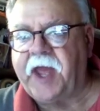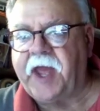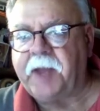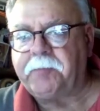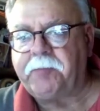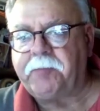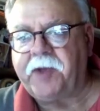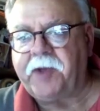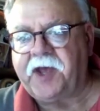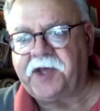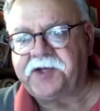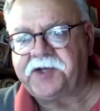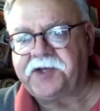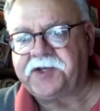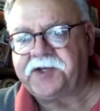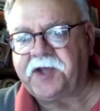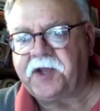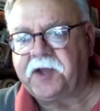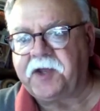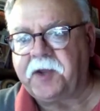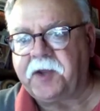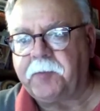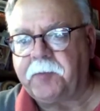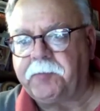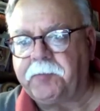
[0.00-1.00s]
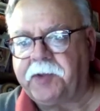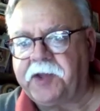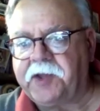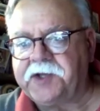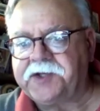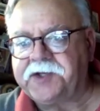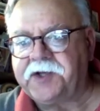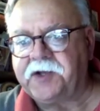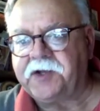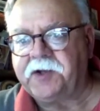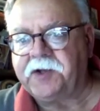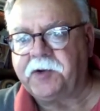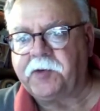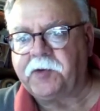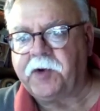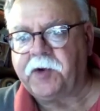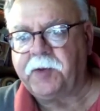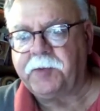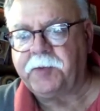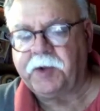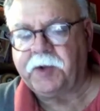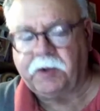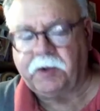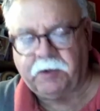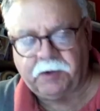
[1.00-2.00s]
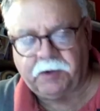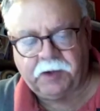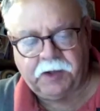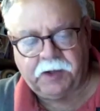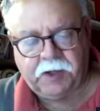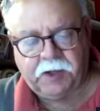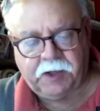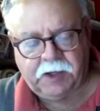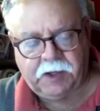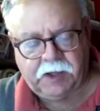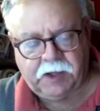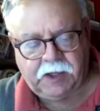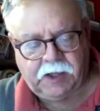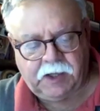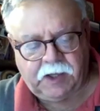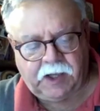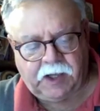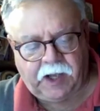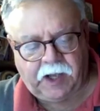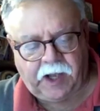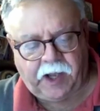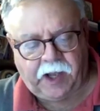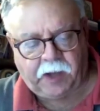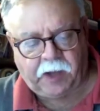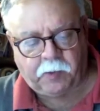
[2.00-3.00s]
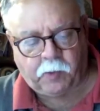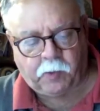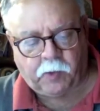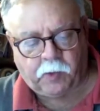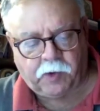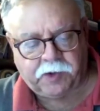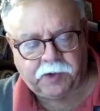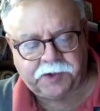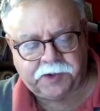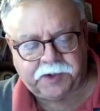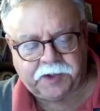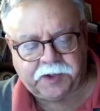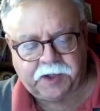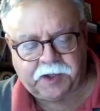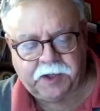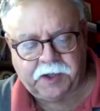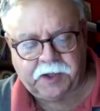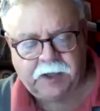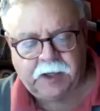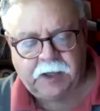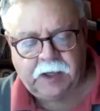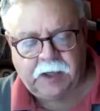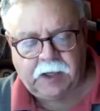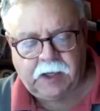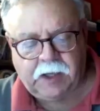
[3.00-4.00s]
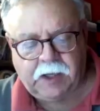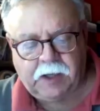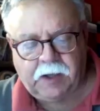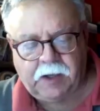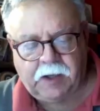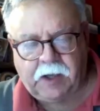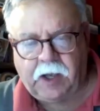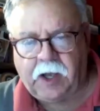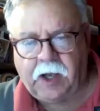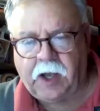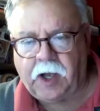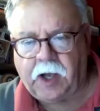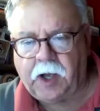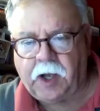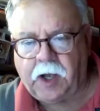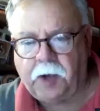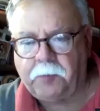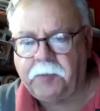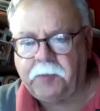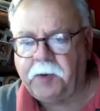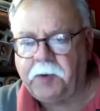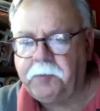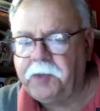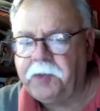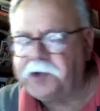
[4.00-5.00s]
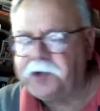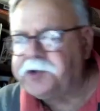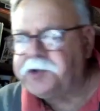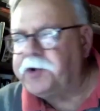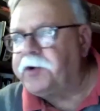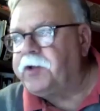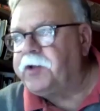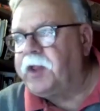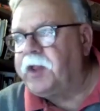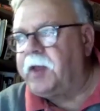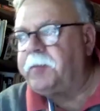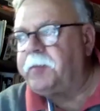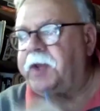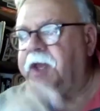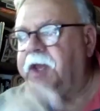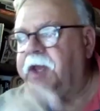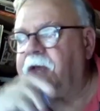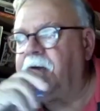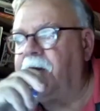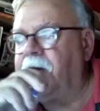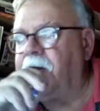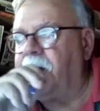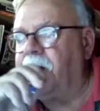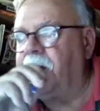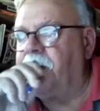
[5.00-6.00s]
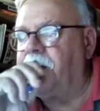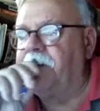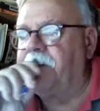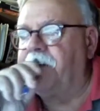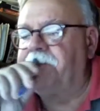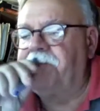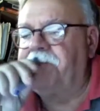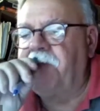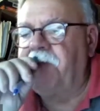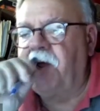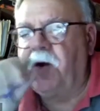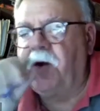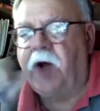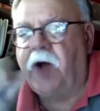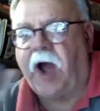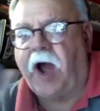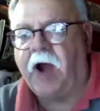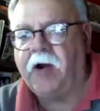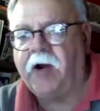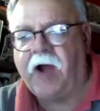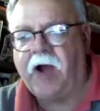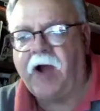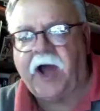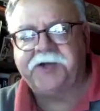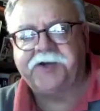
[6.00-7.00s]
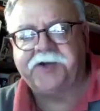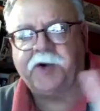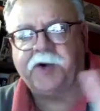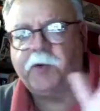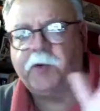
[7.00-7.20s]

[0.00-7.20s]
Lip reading: at best and complicit and criminal at worst. Munther, let me, our eyes